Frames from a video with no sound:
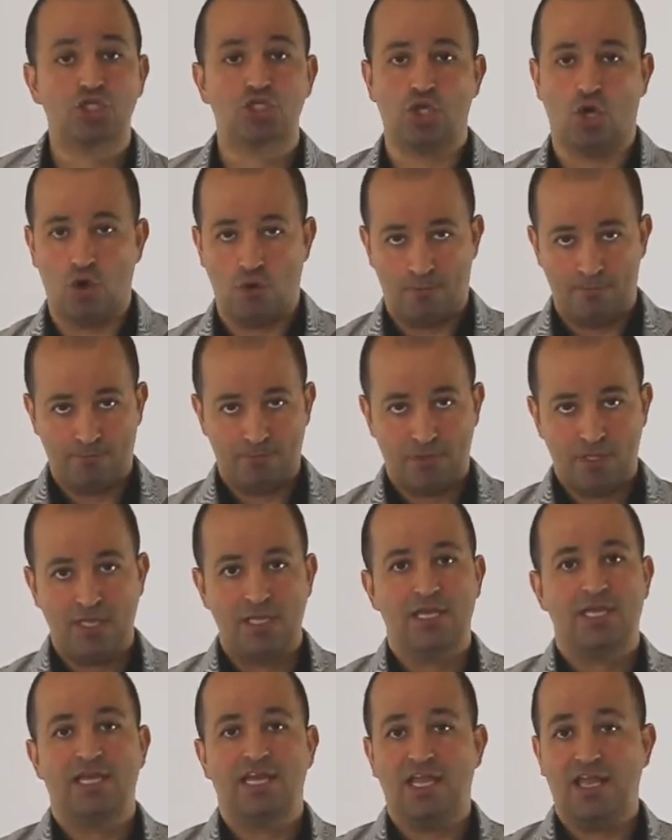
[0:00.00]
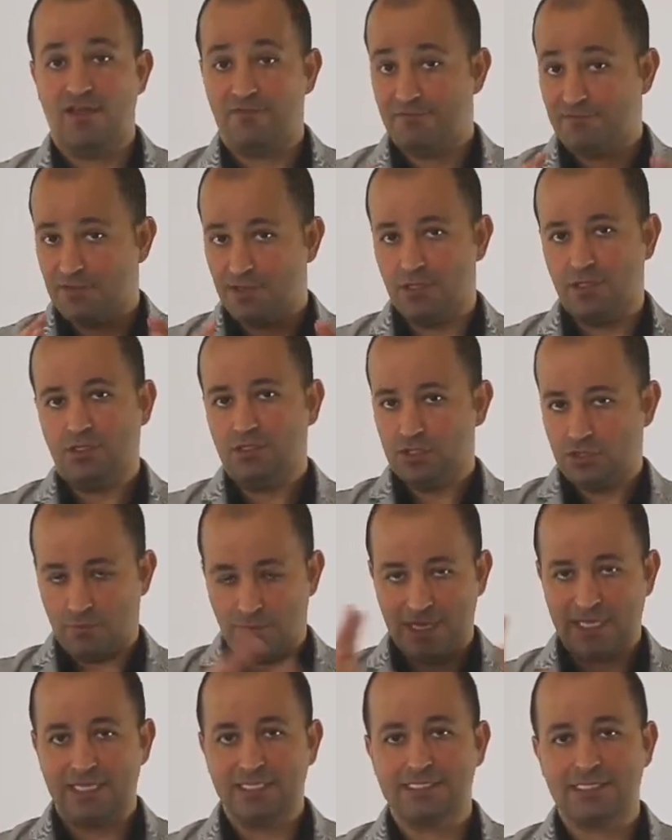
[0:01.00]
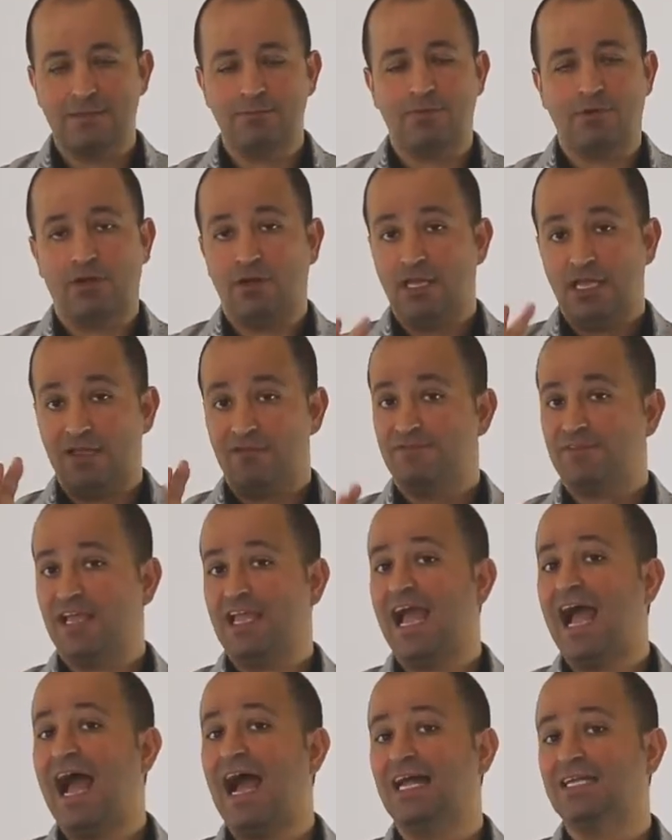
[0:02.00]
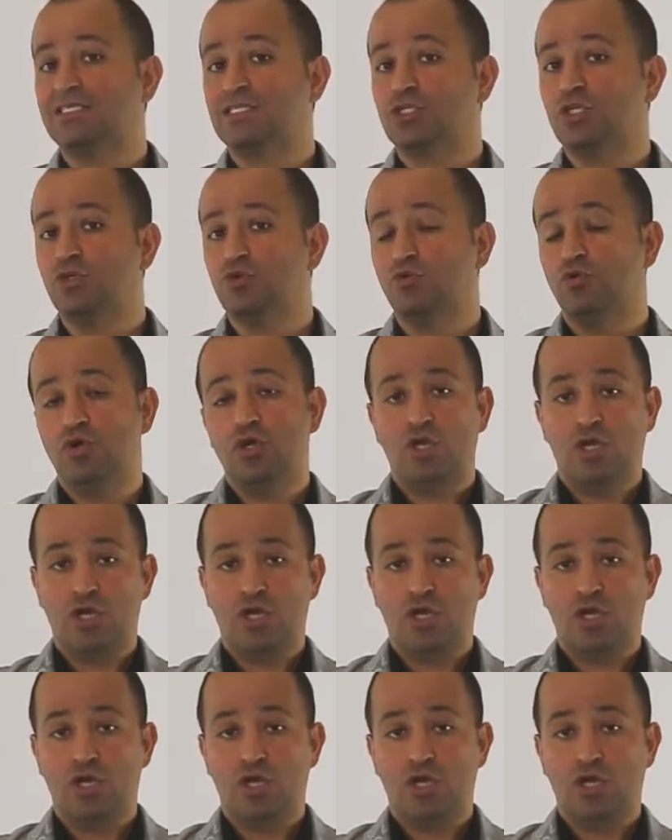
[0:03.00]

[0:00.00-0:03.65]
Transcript: So, if, so make it simple. If they ask you